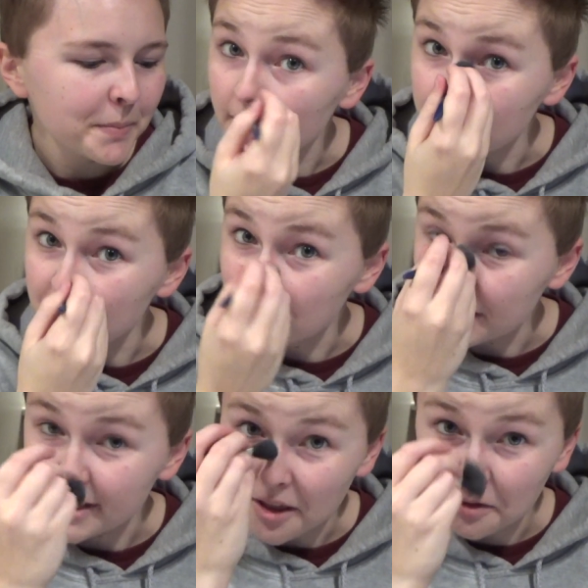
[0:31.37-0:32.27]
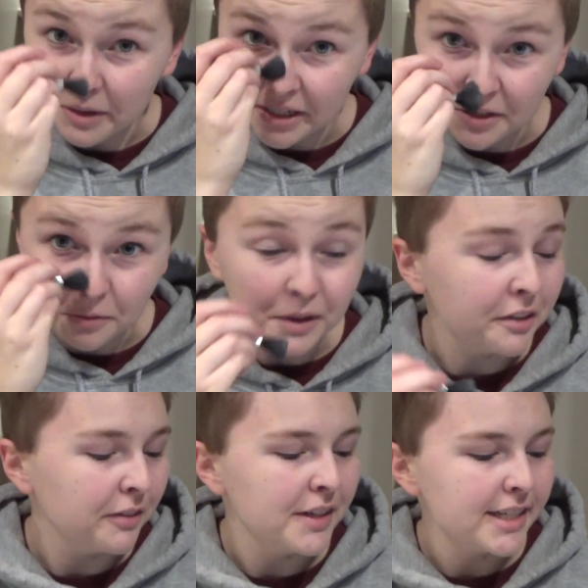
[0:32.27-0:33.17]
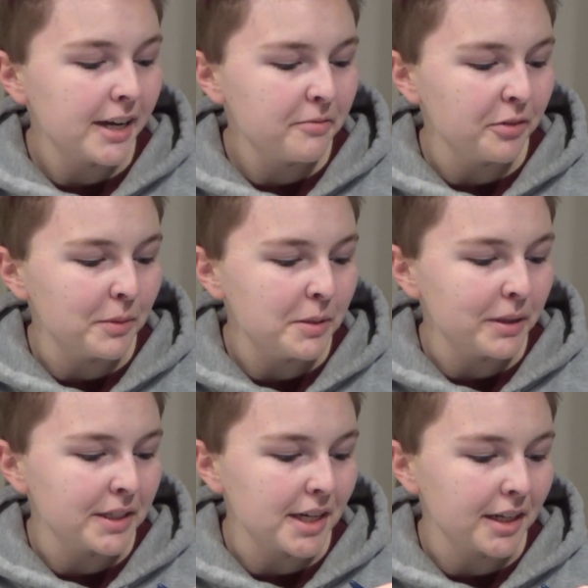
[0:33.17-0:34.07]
That just means Halloween is a really fun time for me because I